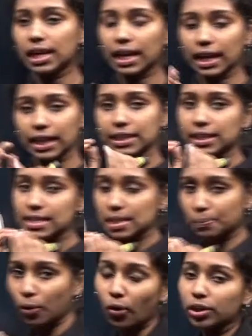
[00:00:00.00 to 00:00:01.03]
And there is a
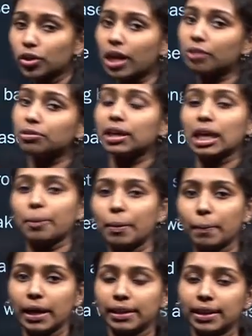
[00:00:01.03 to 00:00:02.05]
point you have to keep in
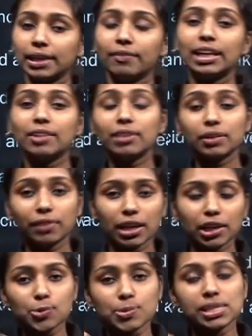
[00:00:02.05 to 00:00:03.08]
mind that whenever we are
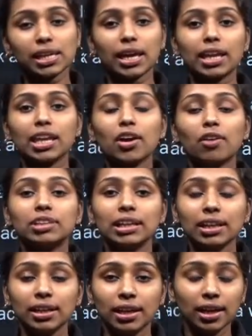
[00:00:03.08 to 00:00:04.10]
using any of the,
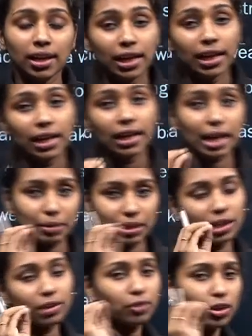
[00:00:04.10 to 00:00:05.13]

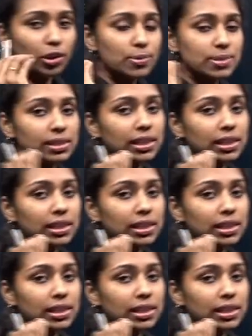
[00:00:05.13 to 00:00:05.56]
if you are using